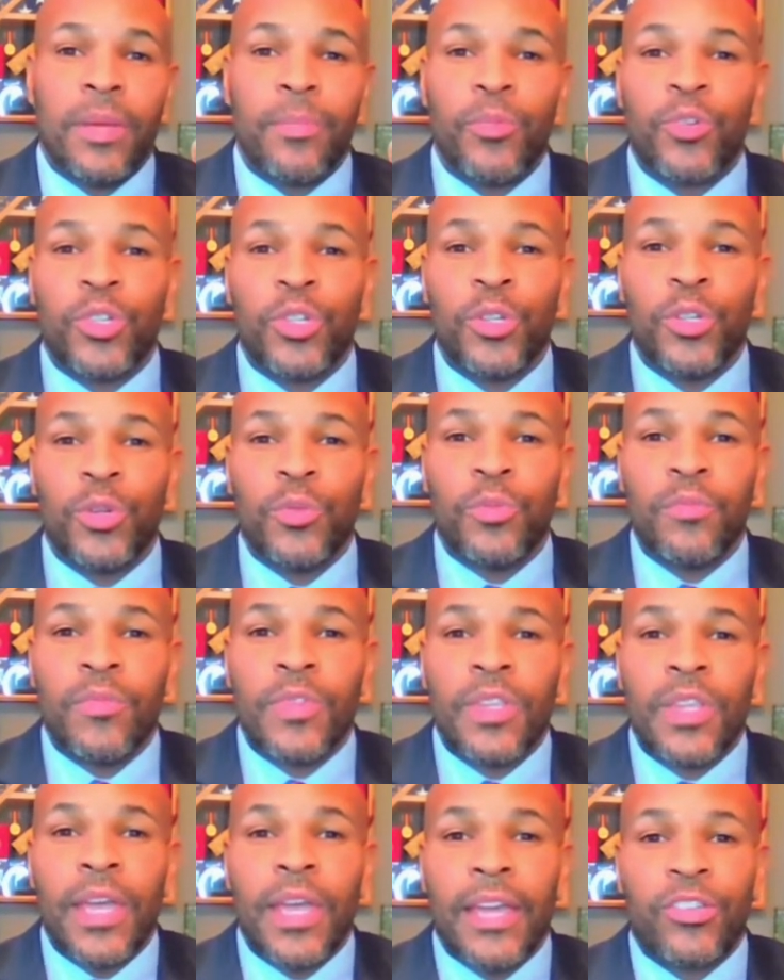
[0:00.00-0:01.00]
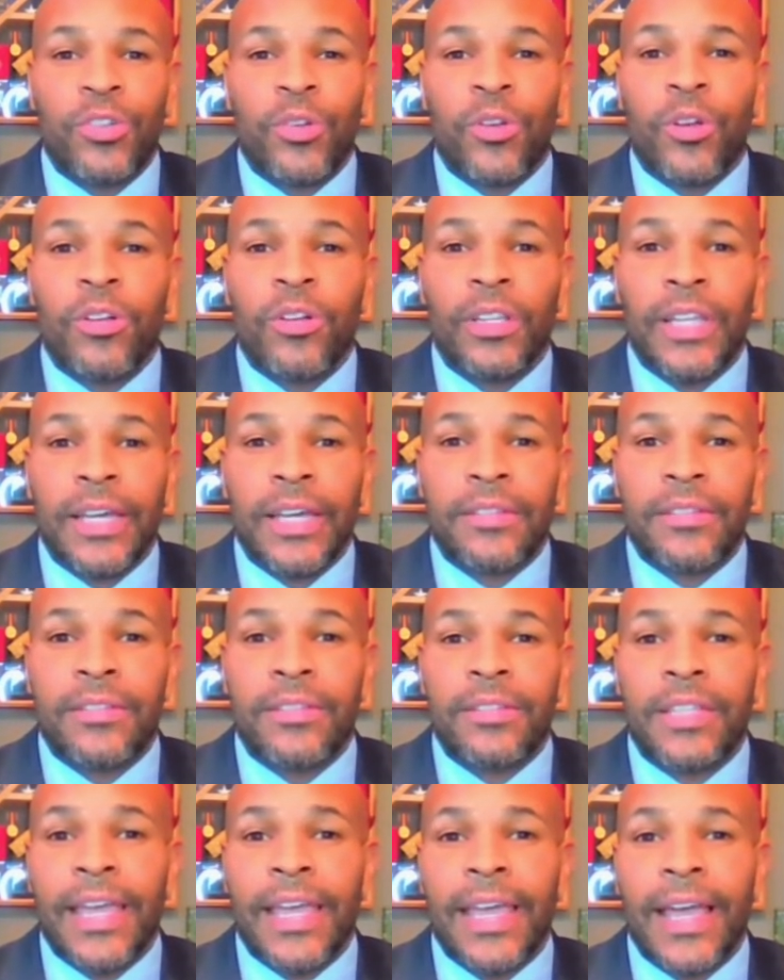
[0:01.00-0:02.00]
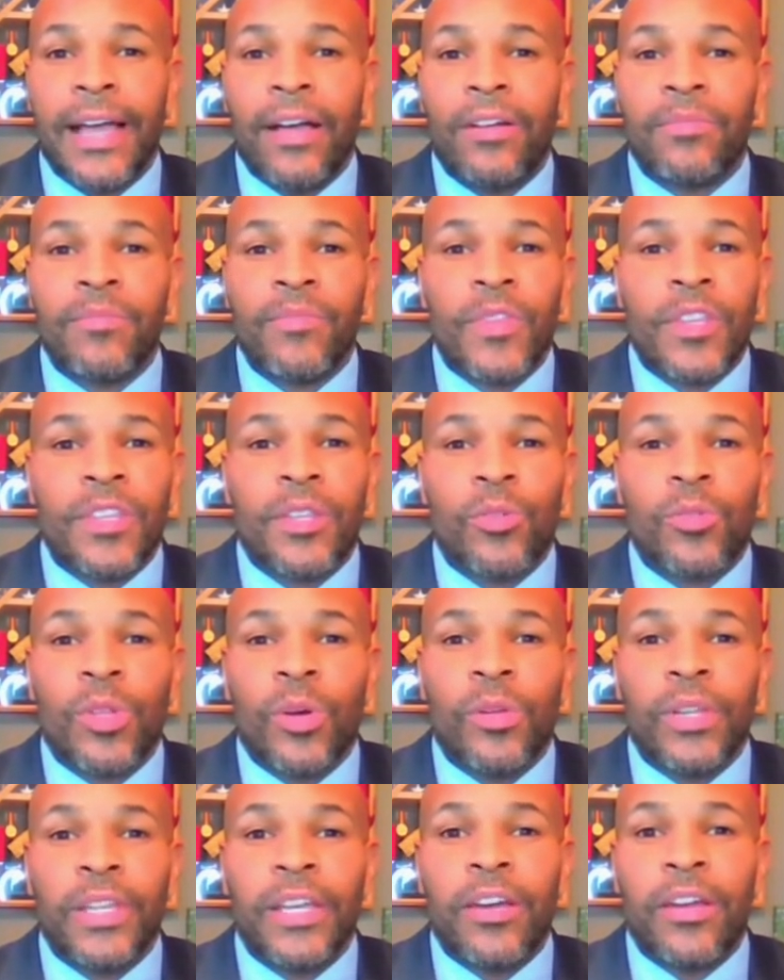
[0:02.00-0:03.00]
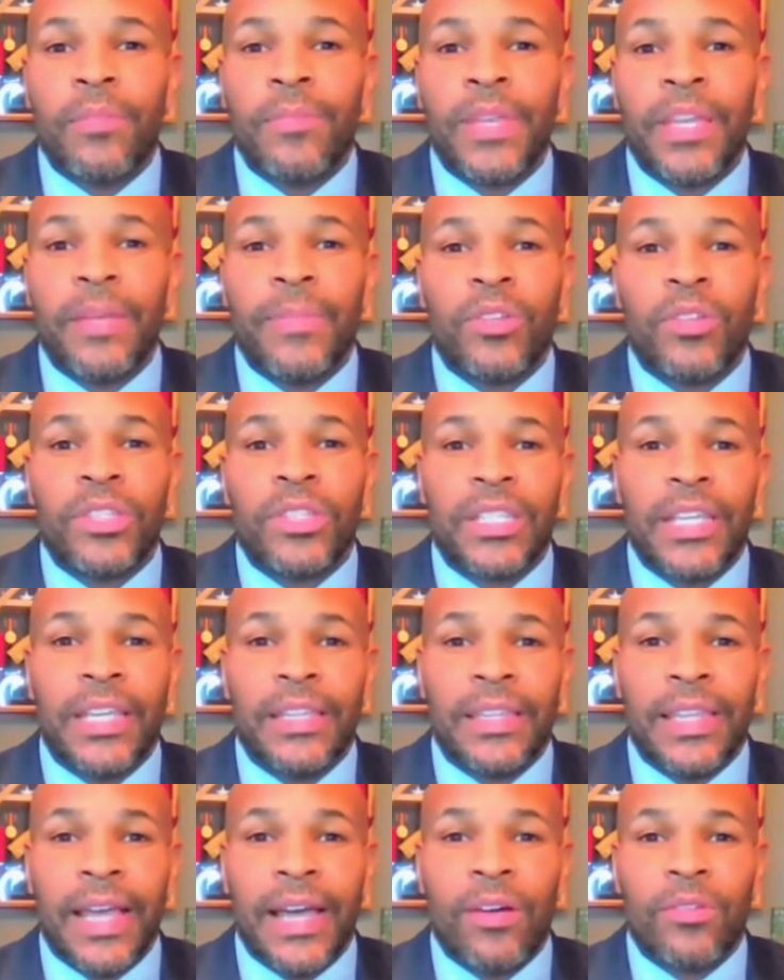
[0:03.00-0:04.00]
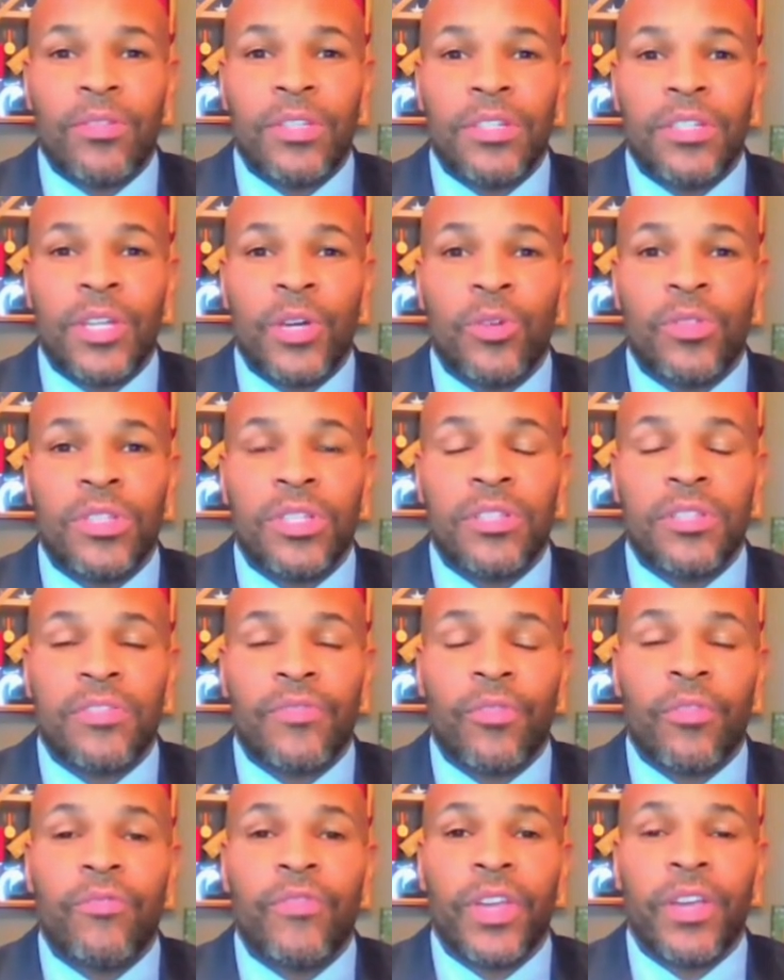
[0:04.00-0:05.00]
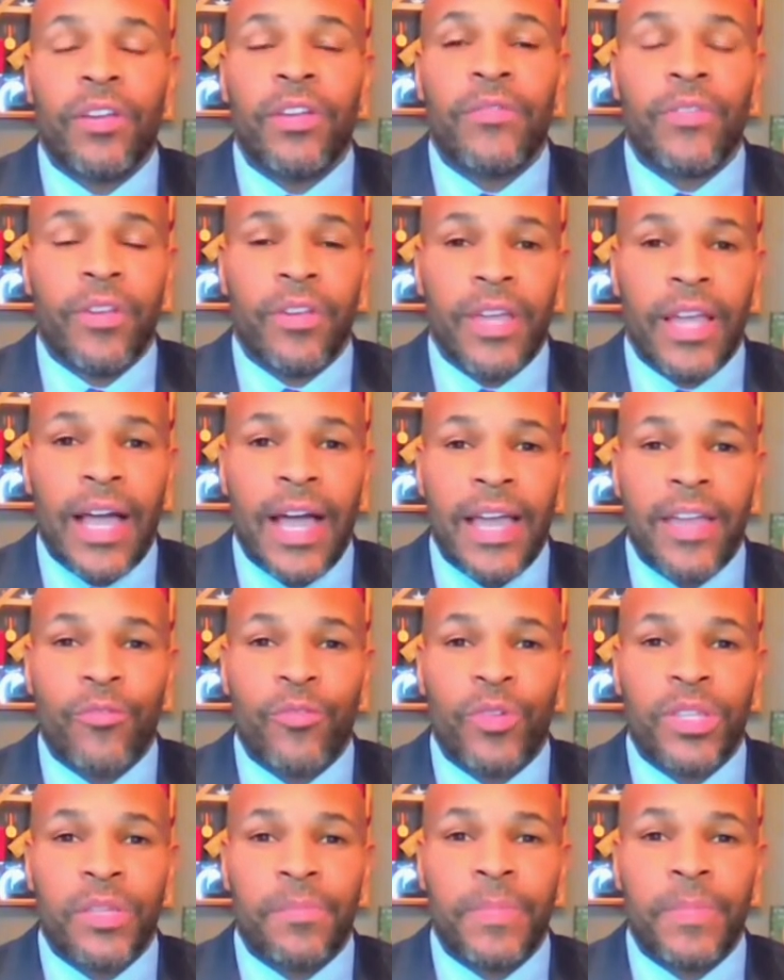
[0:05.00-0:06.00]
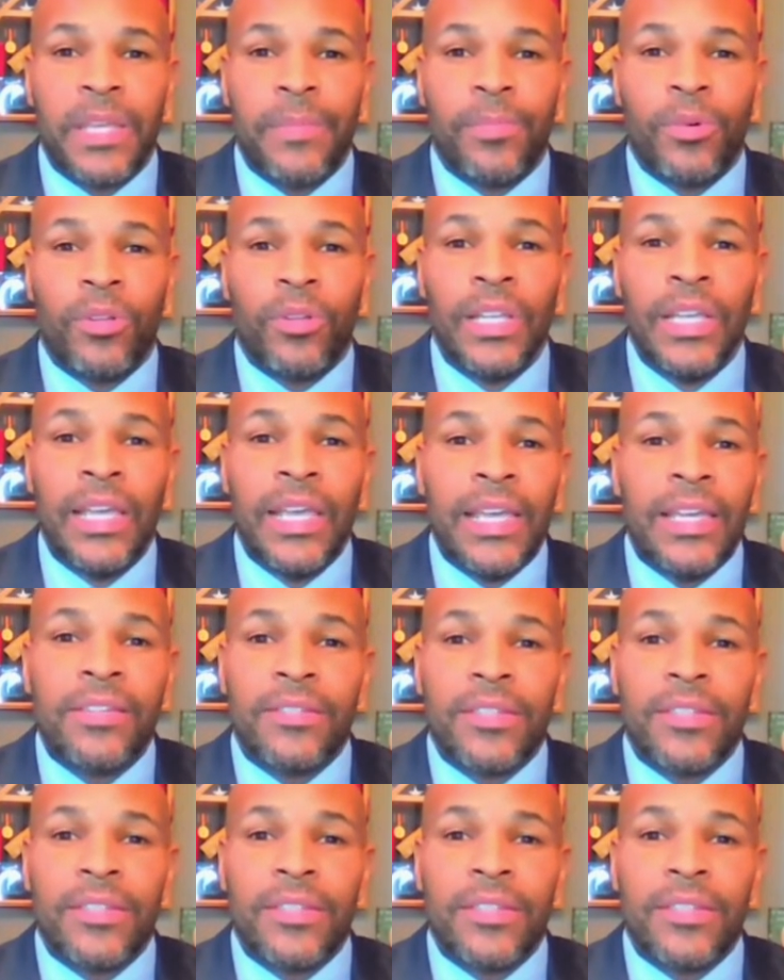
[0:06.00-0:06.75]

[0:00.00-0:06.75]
Number two, as you heard Alexis lay out, there's only going to be about 10,000 doses for very, very high risk people.